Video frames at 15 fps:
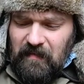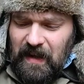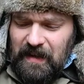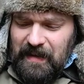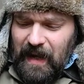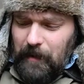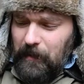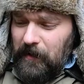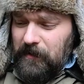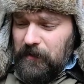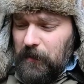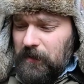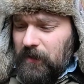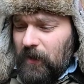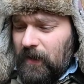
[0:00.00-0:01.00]
Neighbors
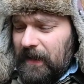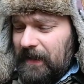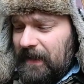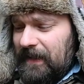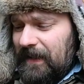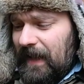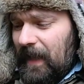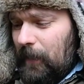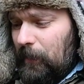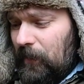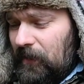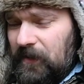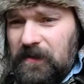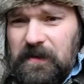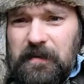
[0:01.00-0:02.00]
were turning in
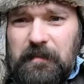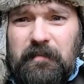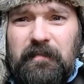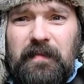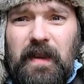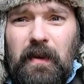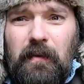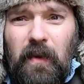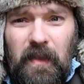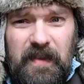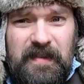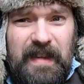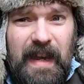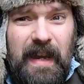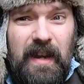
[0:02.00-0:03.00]
neighbors for the
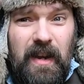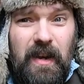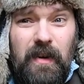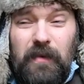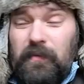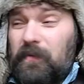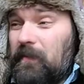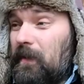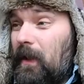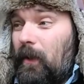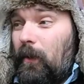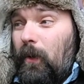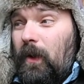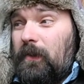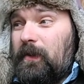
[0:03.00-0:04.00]
sake of,
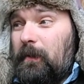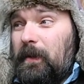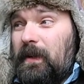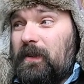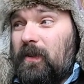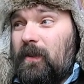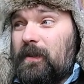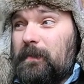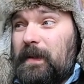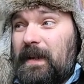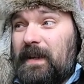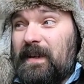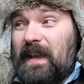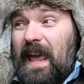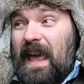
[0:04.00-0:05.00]
well, if somebody turns me
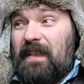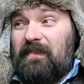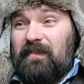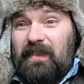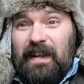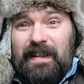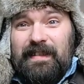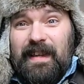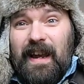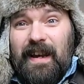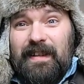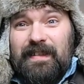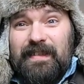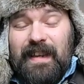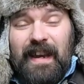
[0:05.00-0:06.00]
in, at least I
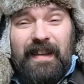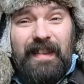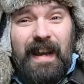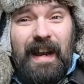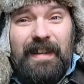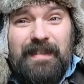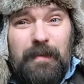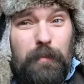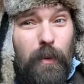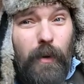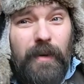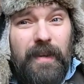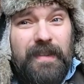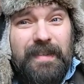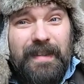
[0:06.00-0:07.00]
can say that I
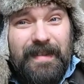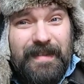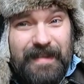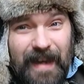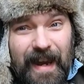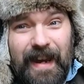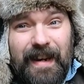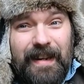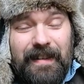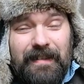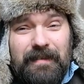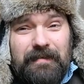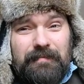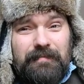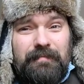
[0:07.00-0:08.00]
supported the state.
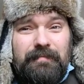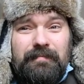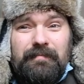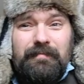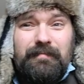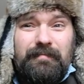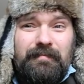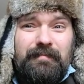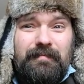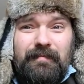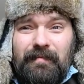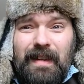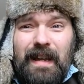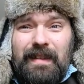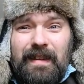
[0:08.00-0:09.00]

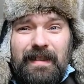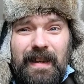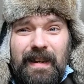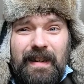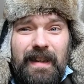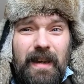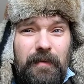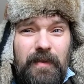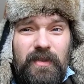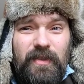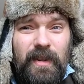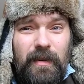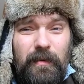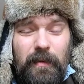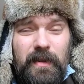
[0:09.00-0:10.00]
Not that they give a
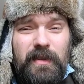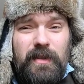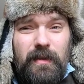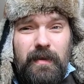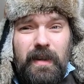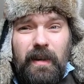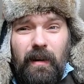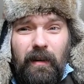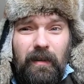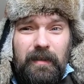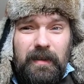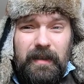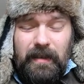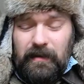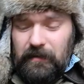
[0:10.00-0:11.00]
shit once you get hauled
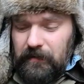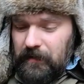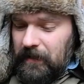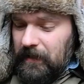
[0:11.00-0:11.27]
in.